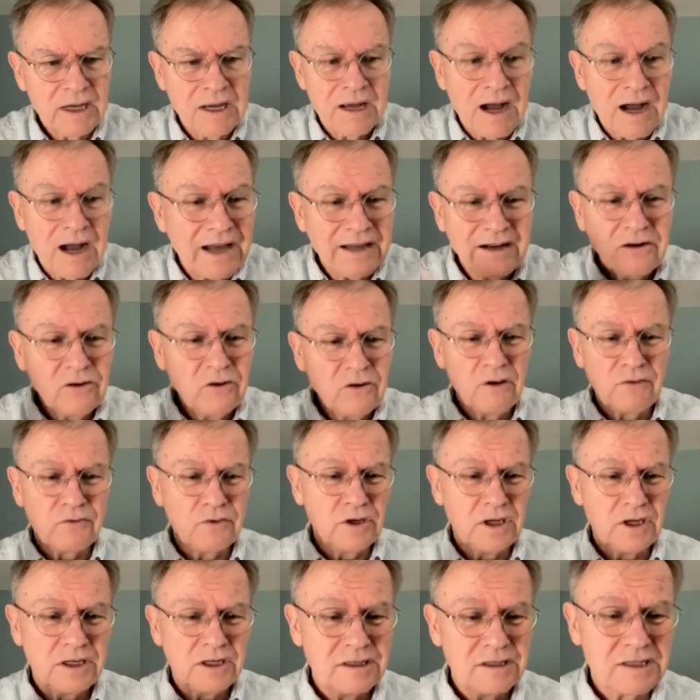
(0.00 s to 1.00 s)
I don't know if you
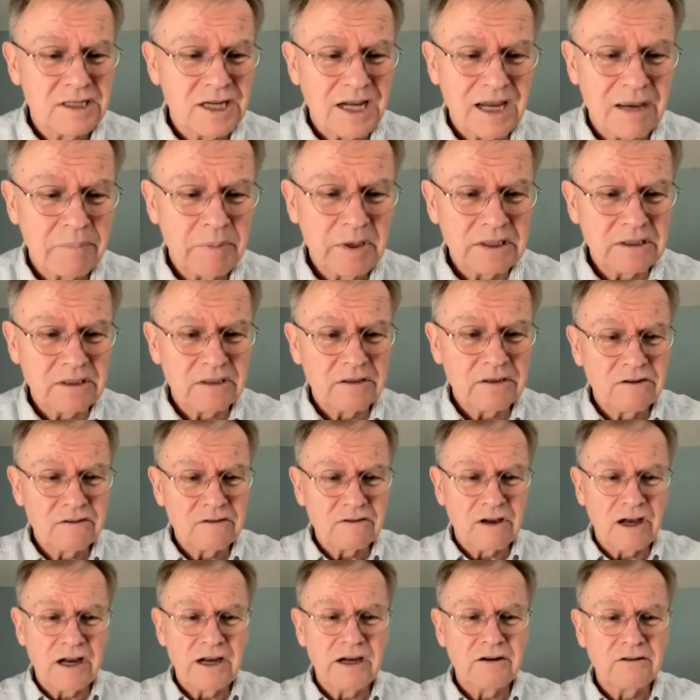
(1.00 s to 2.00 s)
need to tap into
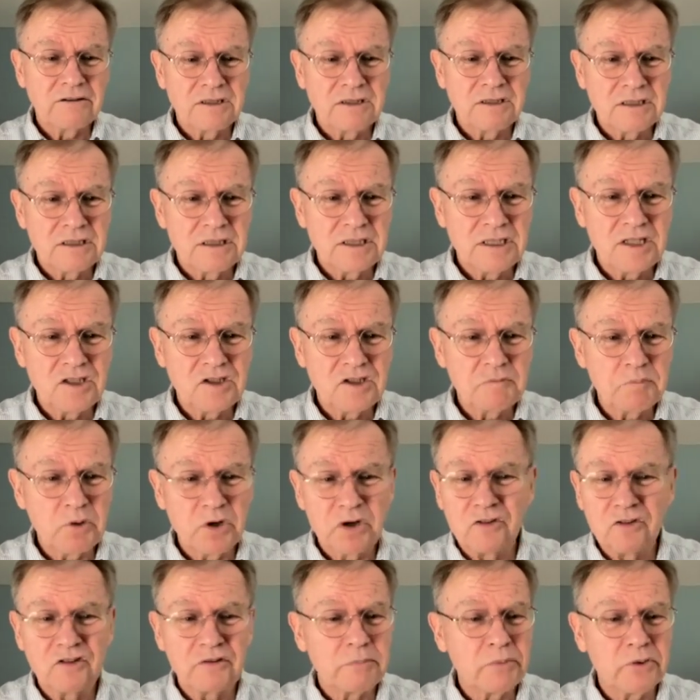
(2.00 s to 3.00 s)
desire to teach
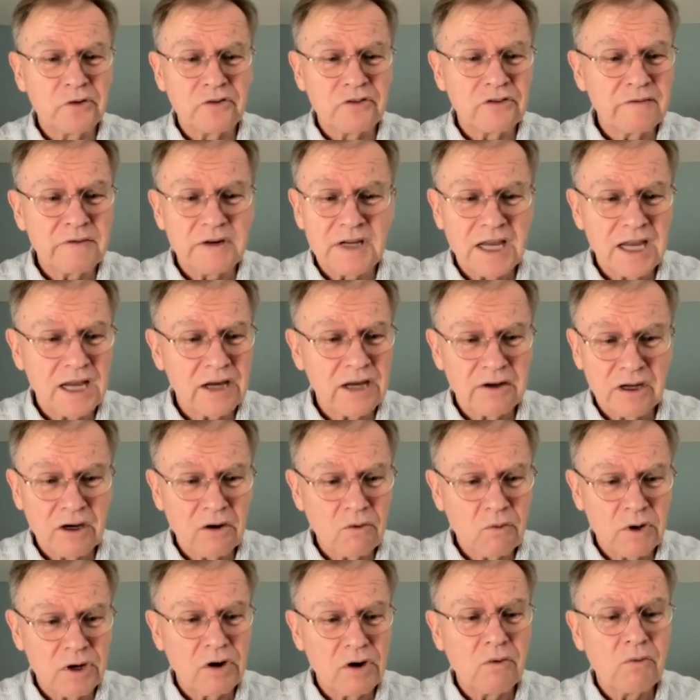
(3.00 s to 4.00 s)
Principles of Accounting
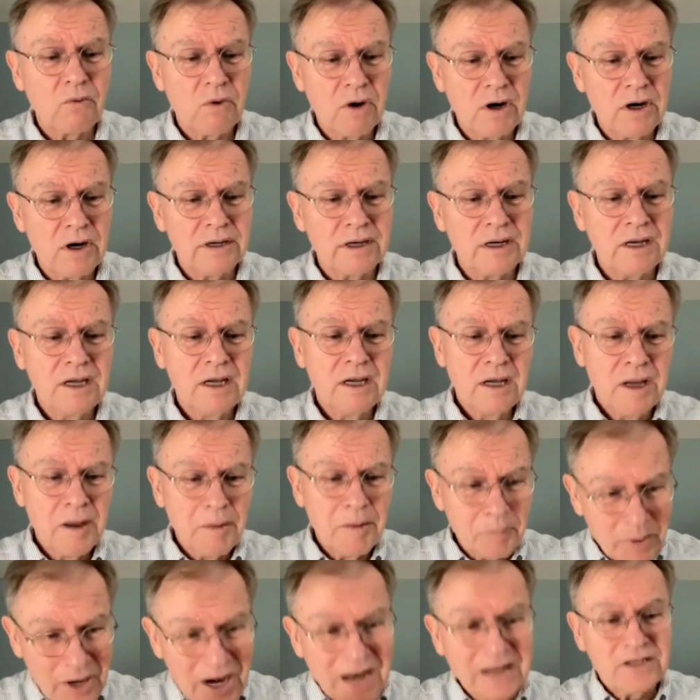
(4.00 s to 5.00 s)
101,
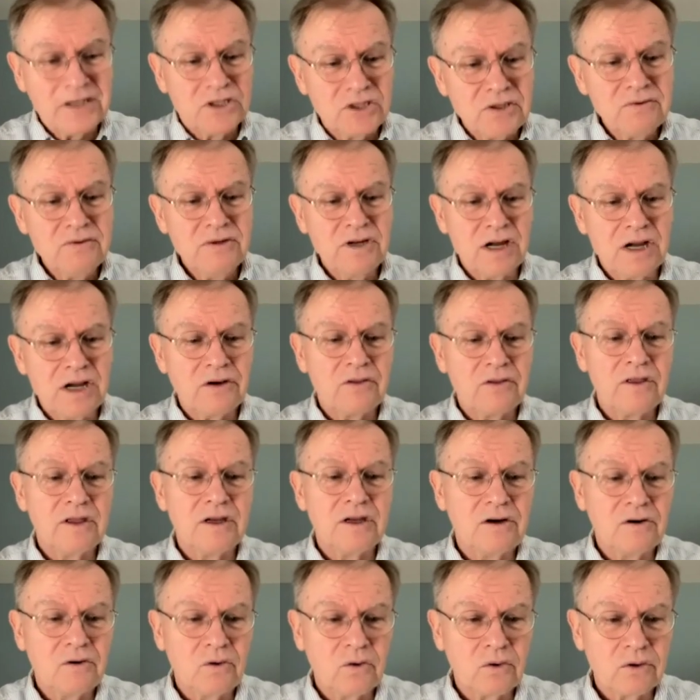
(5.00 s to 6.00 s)
but I do know that
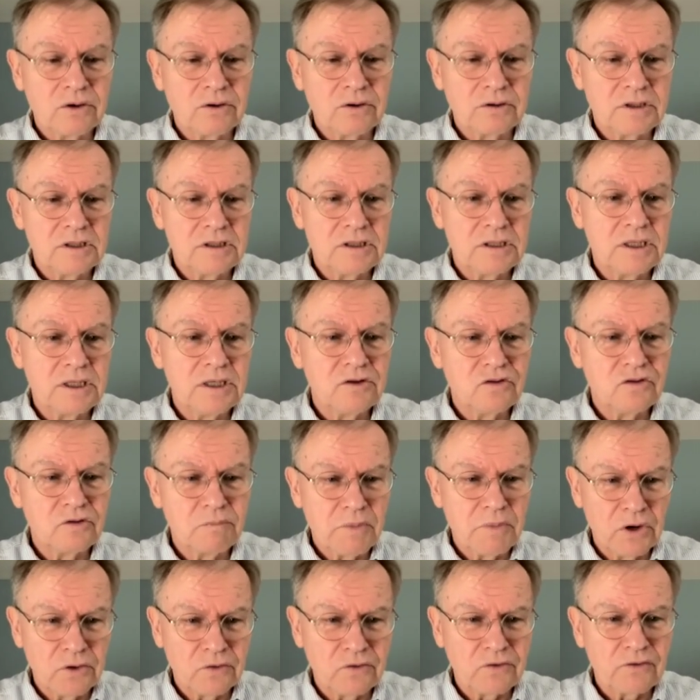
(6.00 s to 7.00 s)
in order to teach
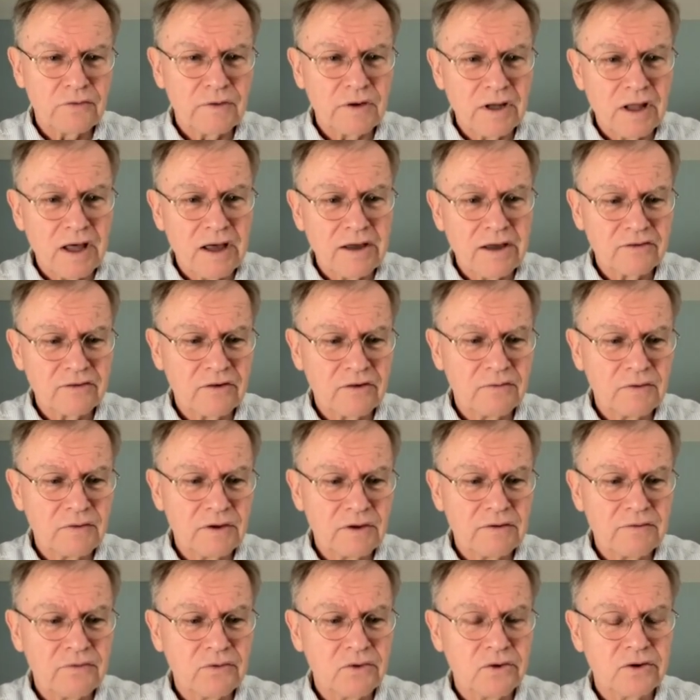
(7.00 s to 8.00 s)
most philosophy,
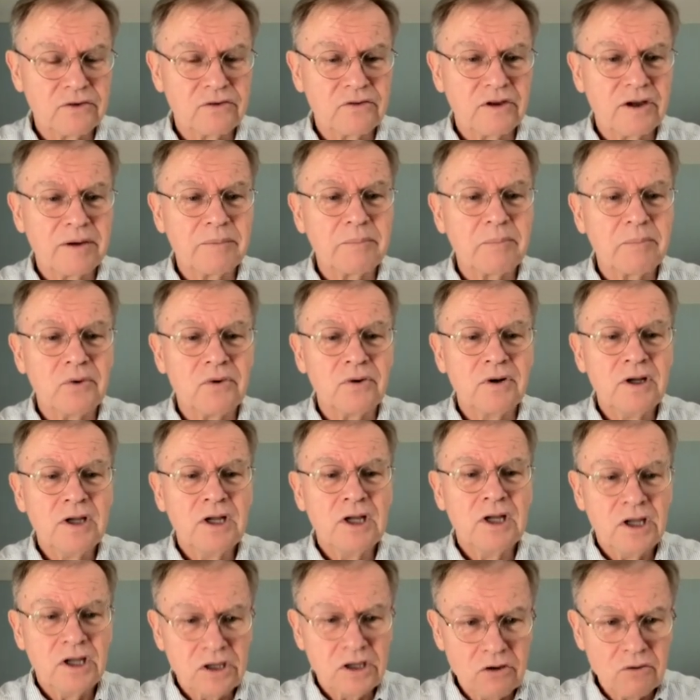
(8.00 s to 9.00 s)
for example,
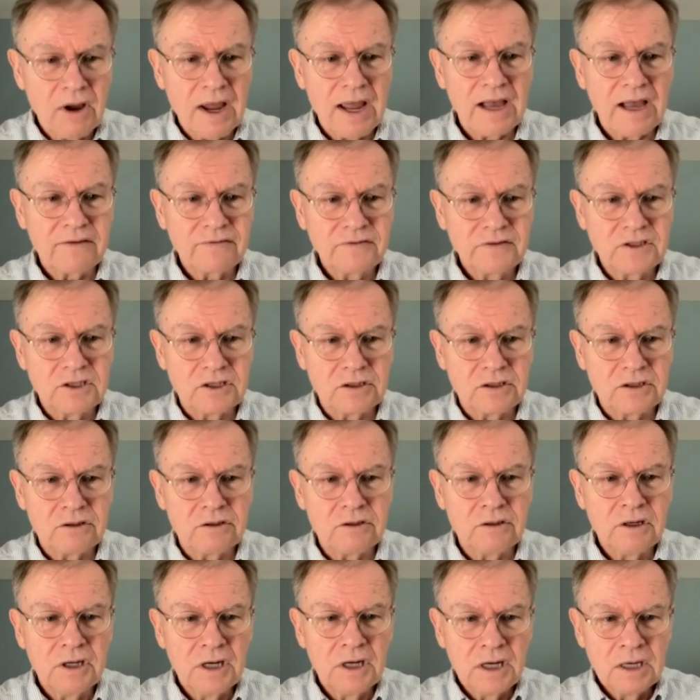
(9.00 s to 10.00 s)
you have to